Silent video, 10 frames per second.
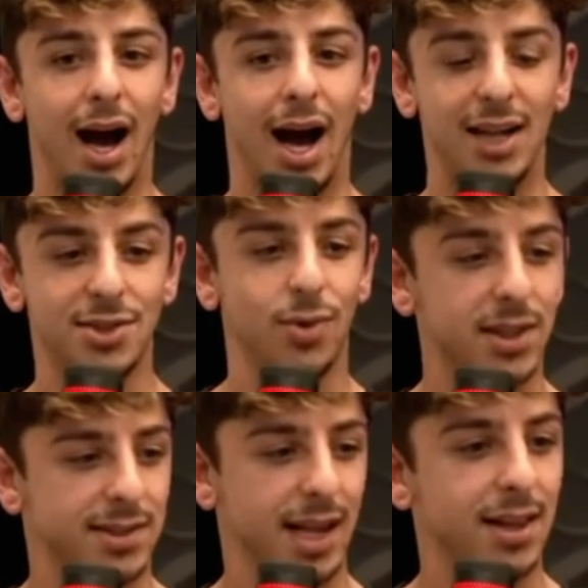I just want
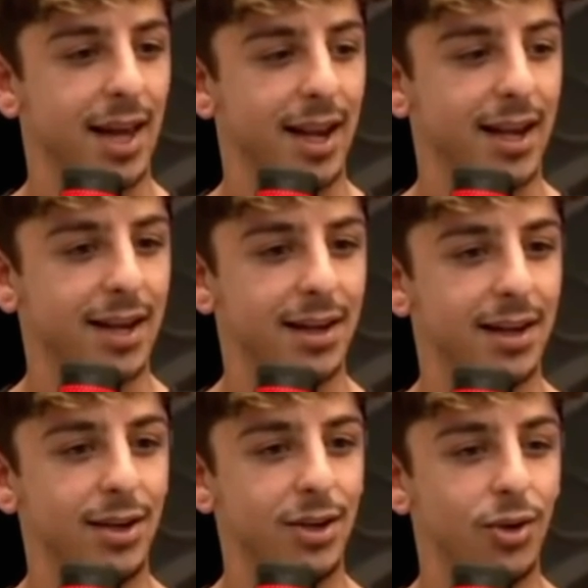to say, like,
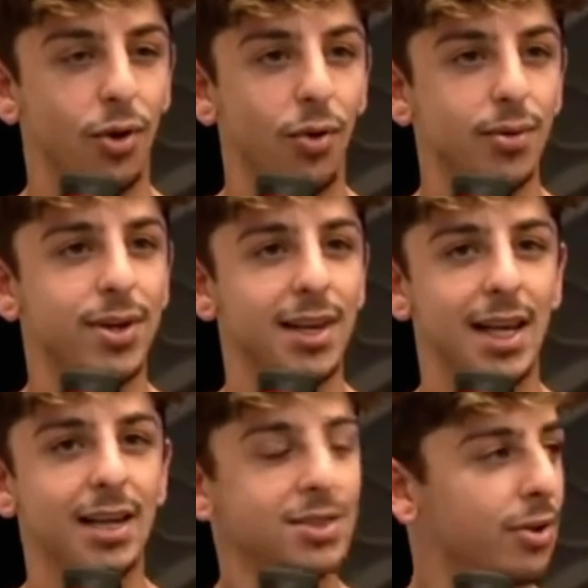you don't
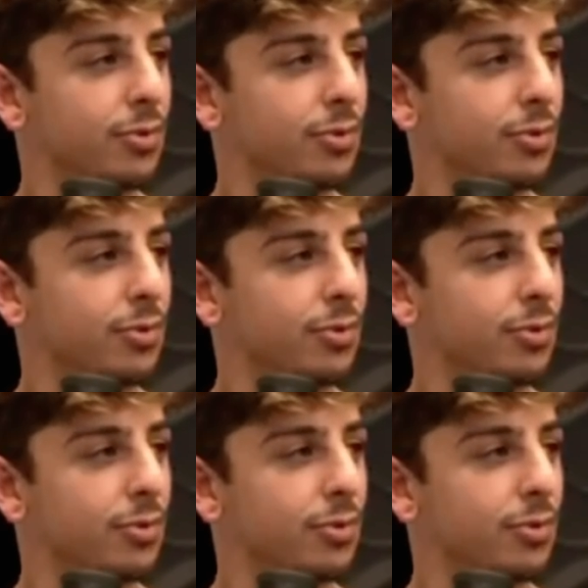need to